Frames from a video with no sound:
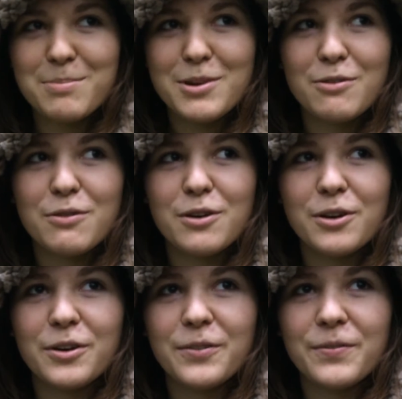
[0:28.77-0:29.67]

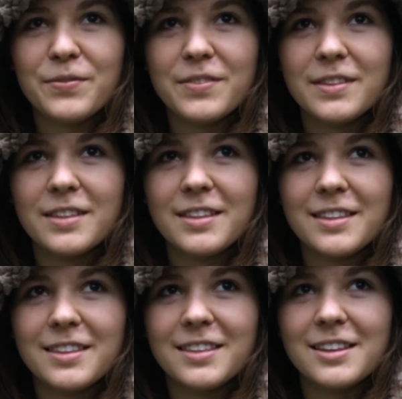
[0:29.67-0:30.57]
beautiful
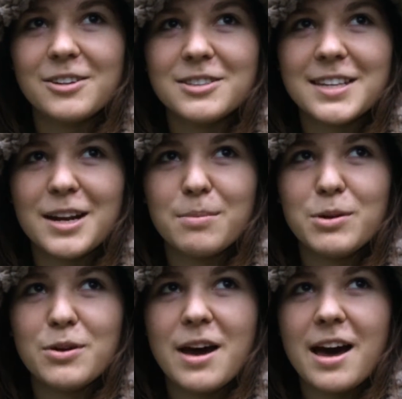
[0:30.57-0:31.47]
little setup
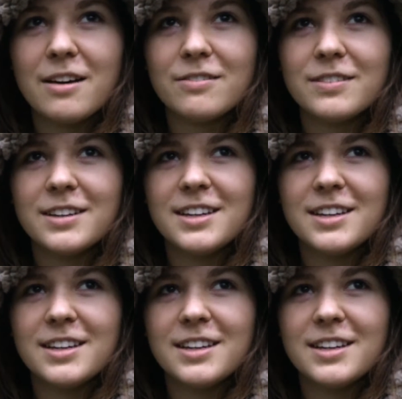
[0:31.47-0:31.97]
you have?"